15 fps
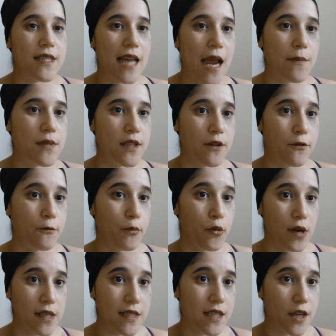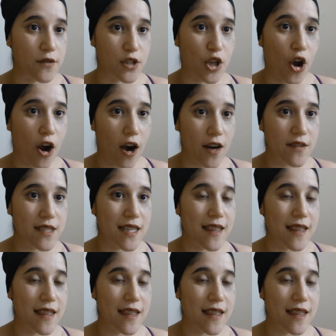types of prints of scarves.